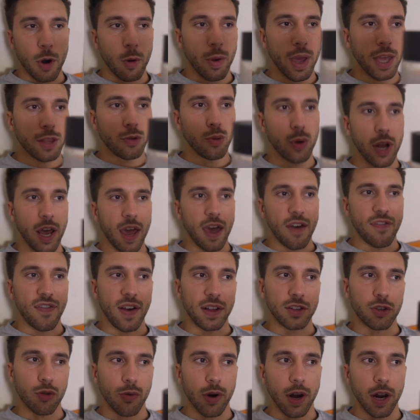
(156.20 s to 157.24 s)
By the way, today I
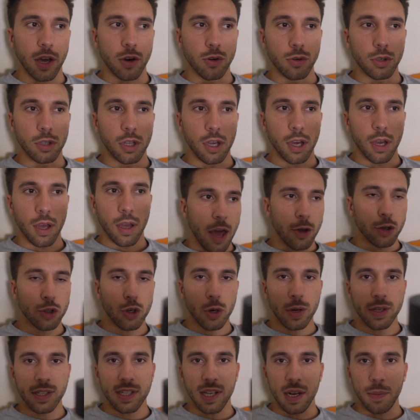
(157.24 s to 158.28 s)
felt really good. I
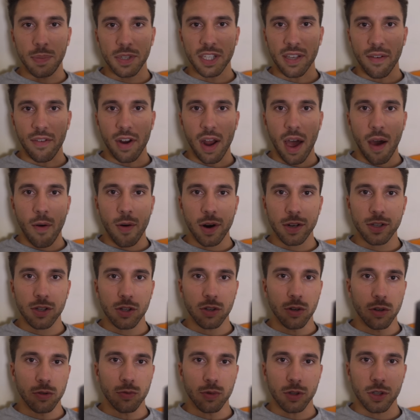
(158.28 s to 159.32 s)
usually sleep seven hours,
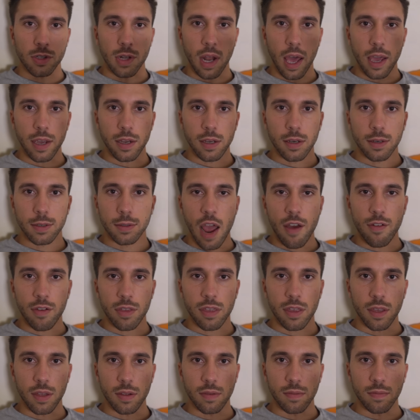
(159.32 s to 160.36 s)
so it was like
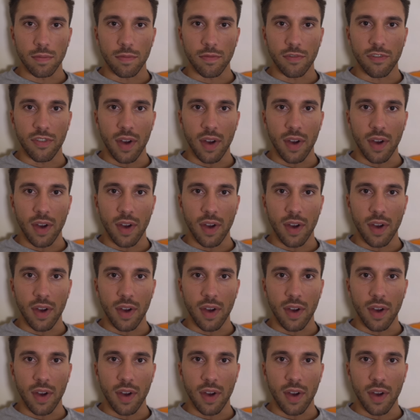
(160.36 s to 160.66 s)
everything